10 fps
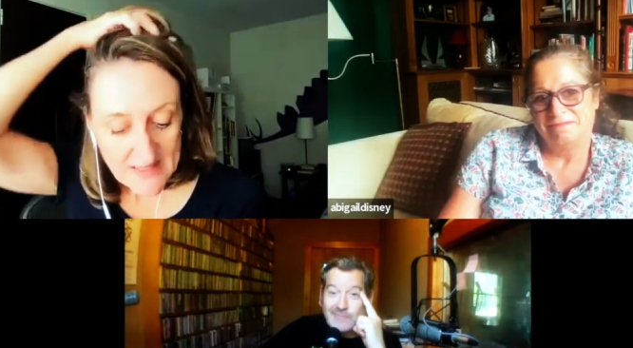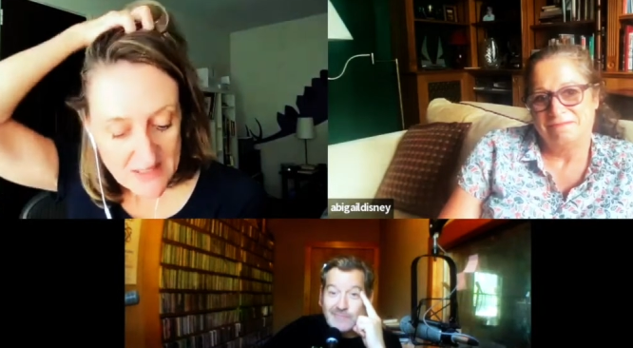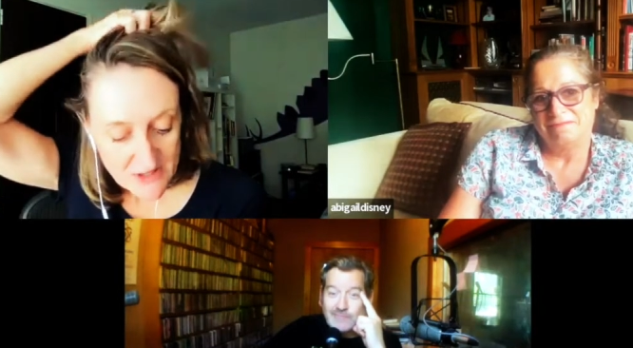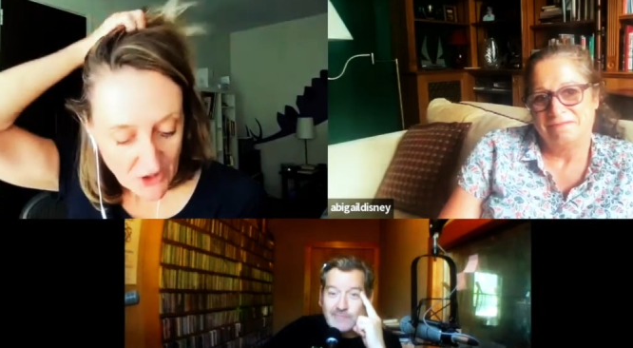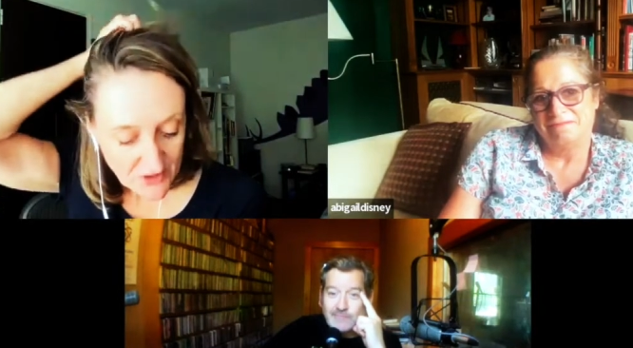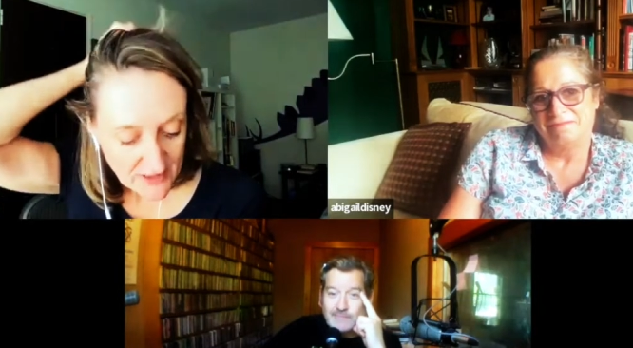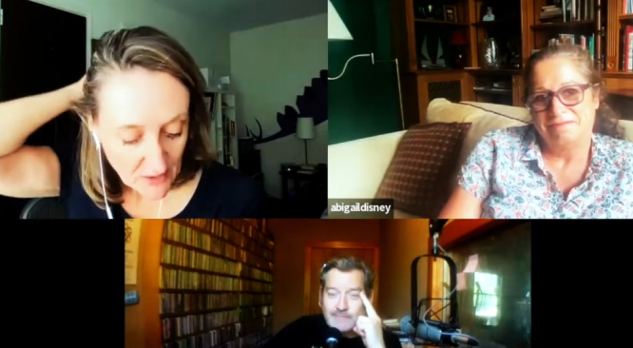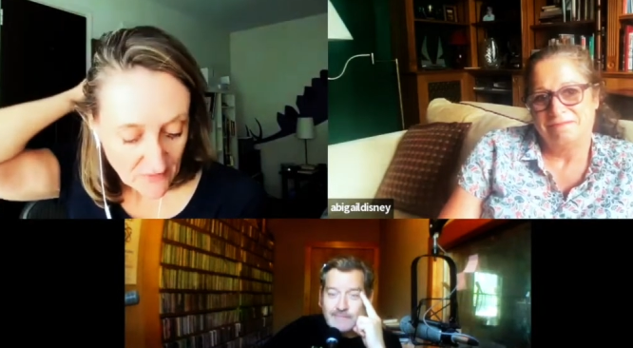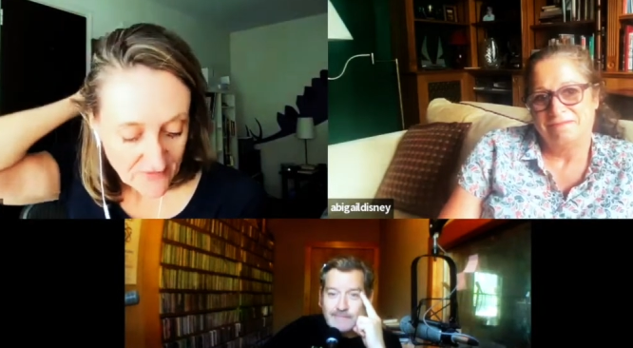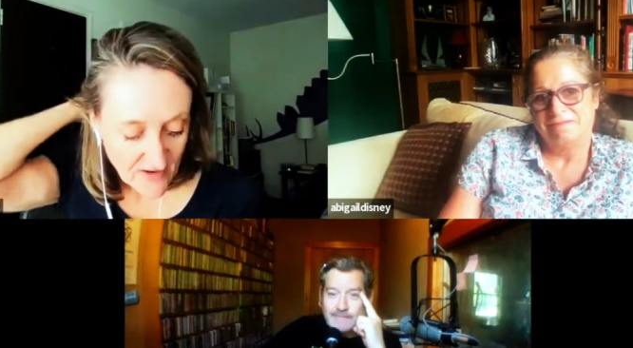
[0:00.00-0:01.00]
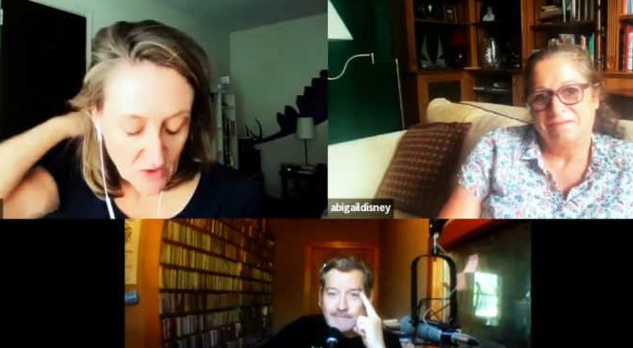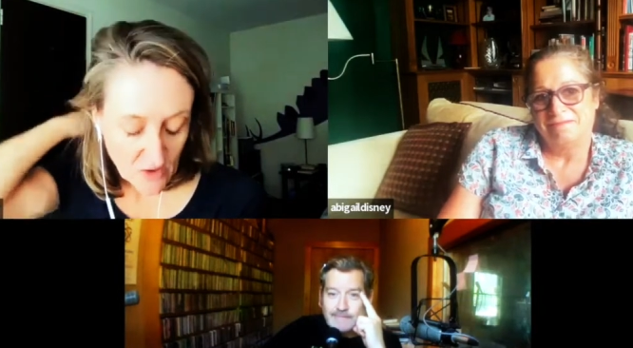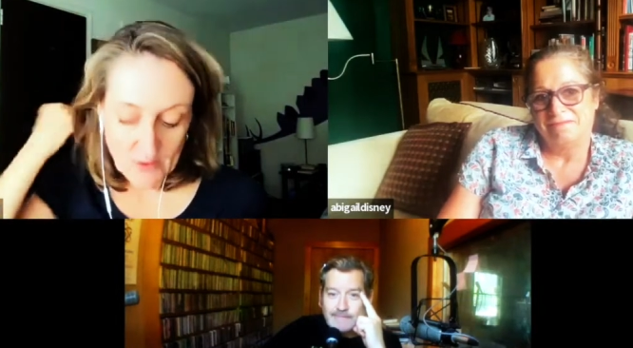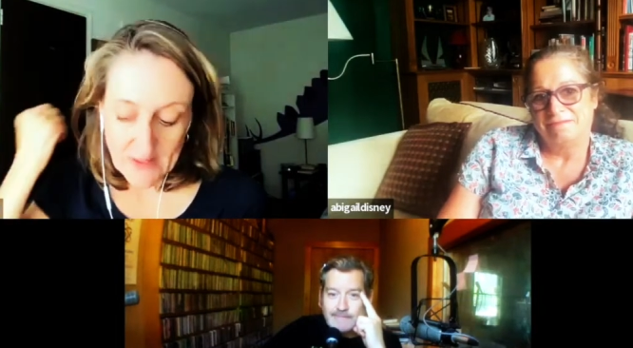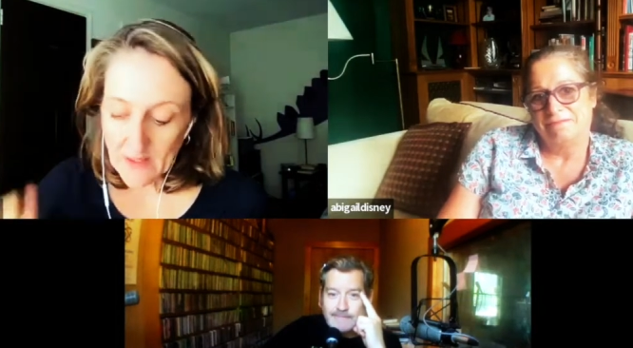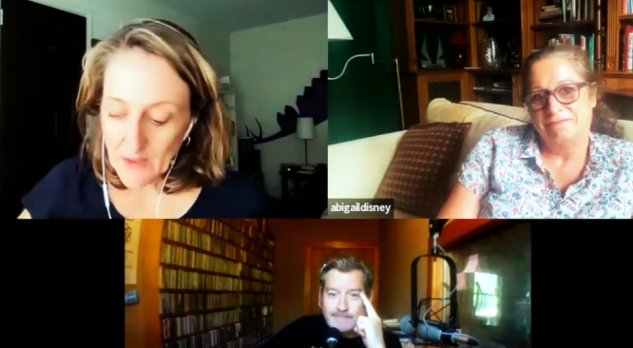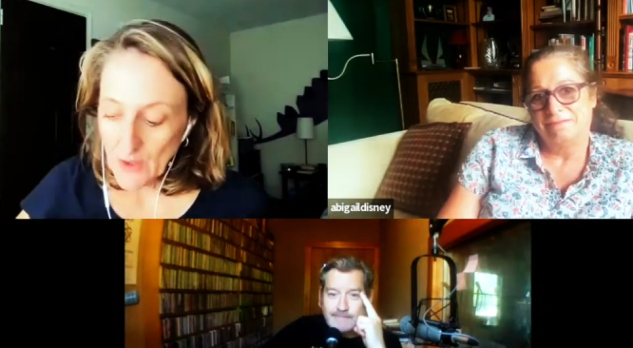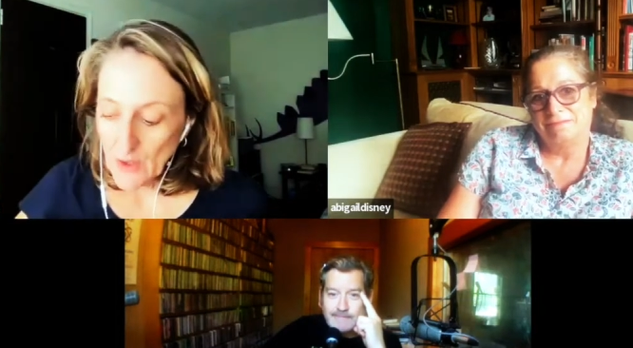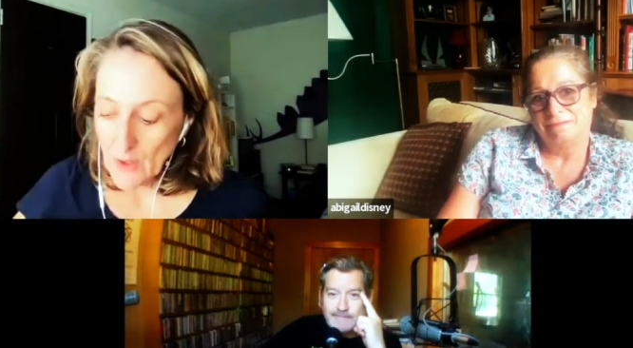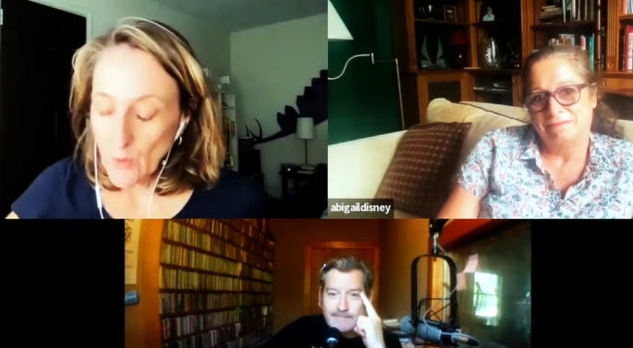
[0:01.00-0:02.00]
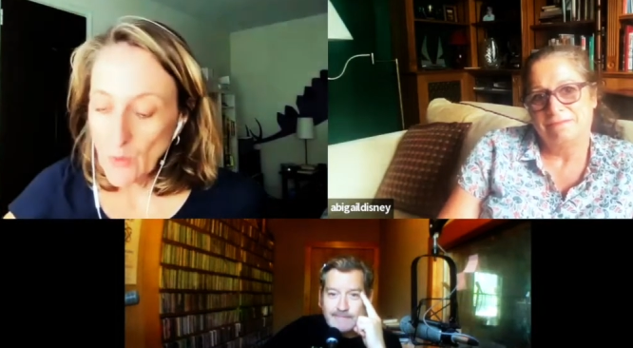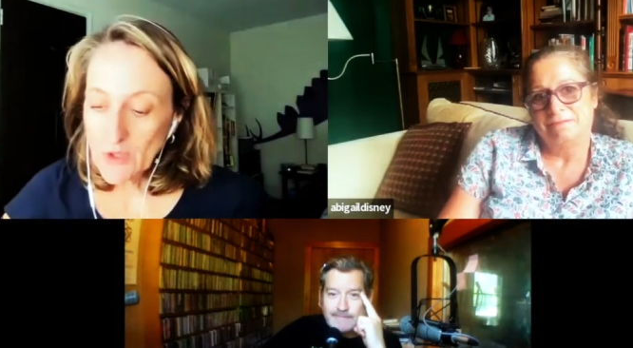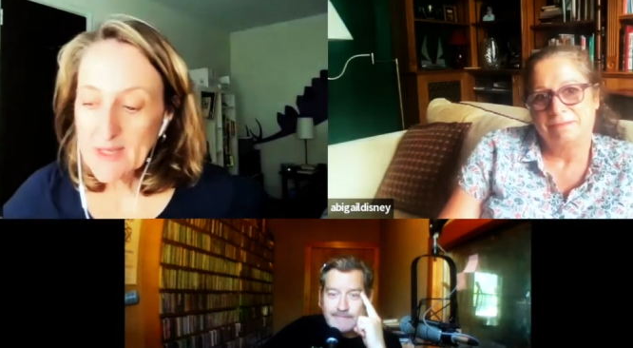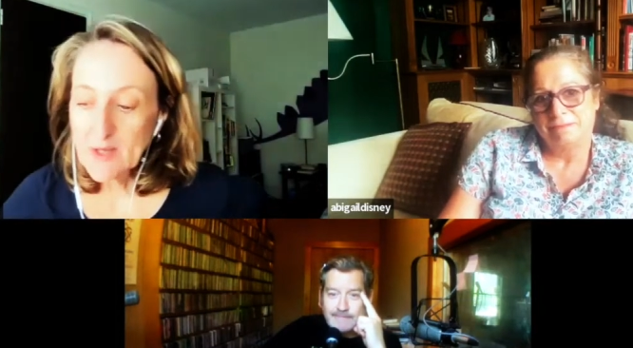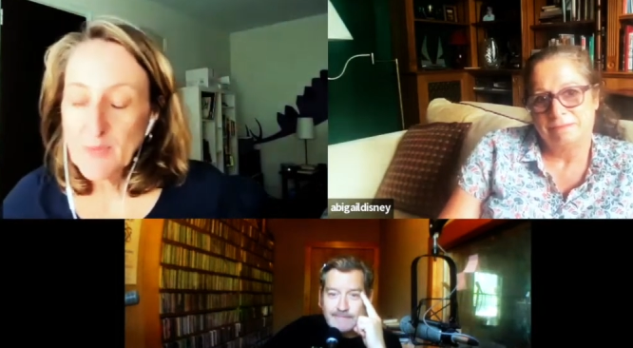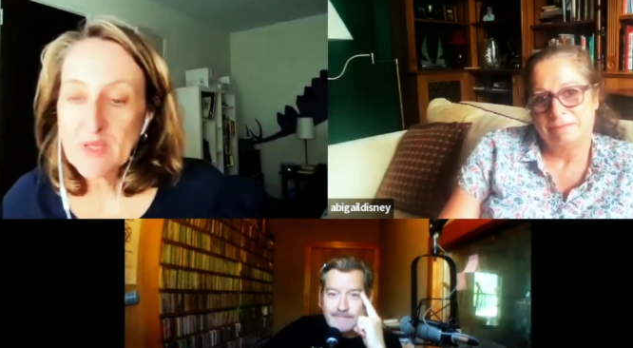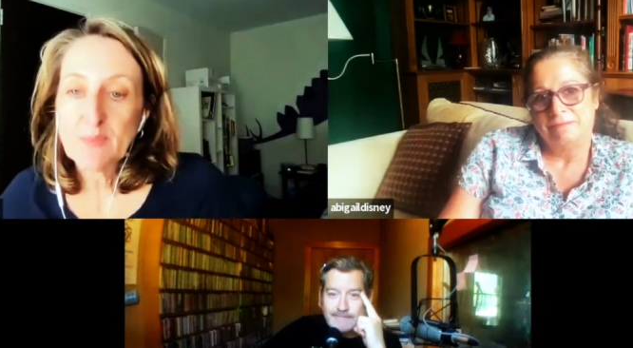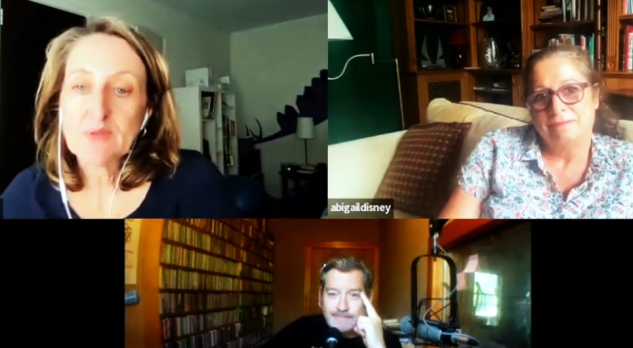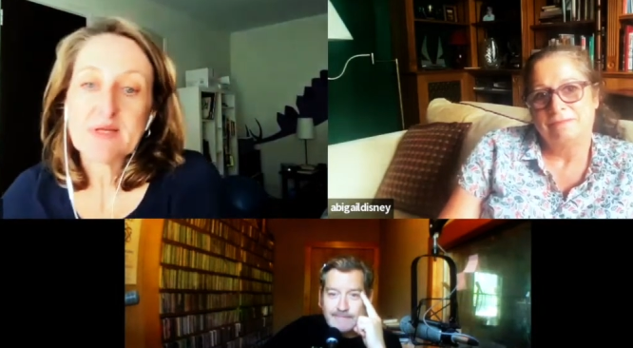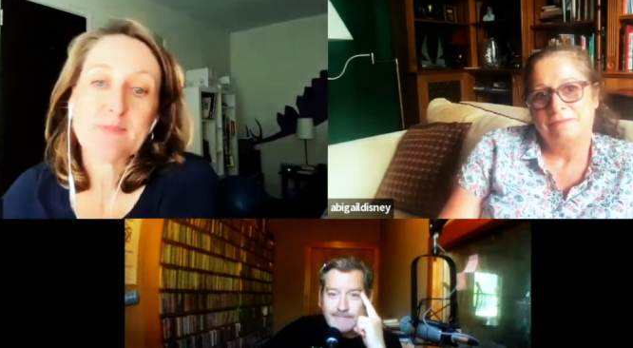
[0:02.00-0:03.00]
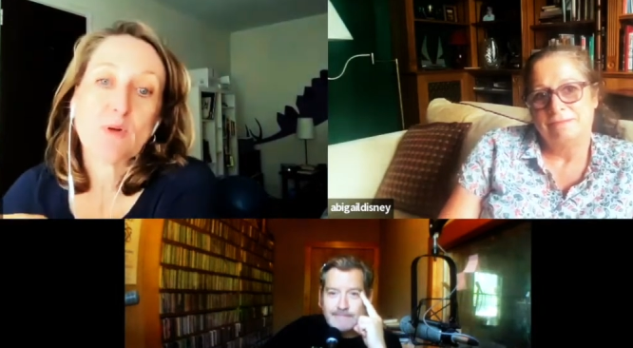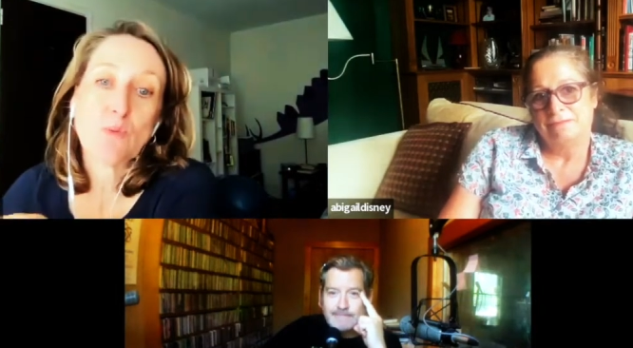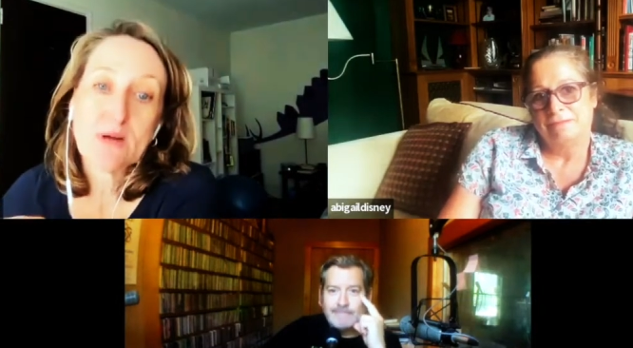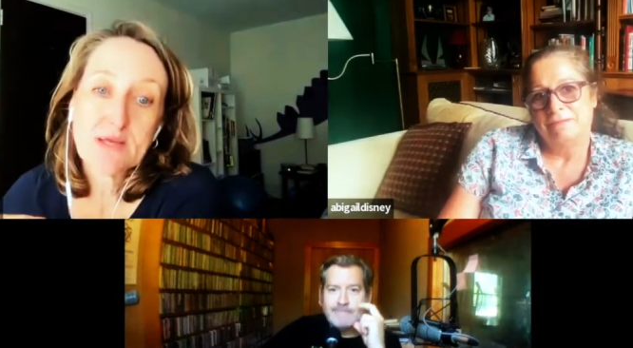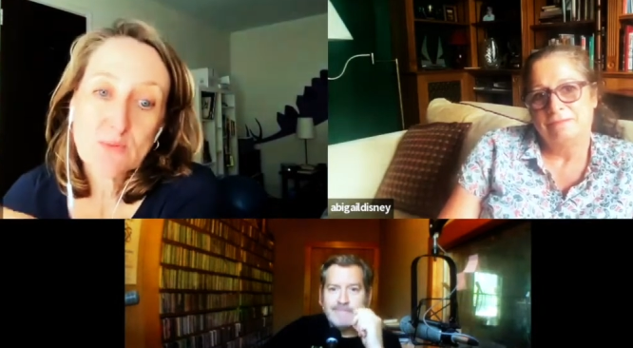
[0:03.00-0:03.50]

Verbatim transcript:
Speaker 1: started following working people in Milwaukee,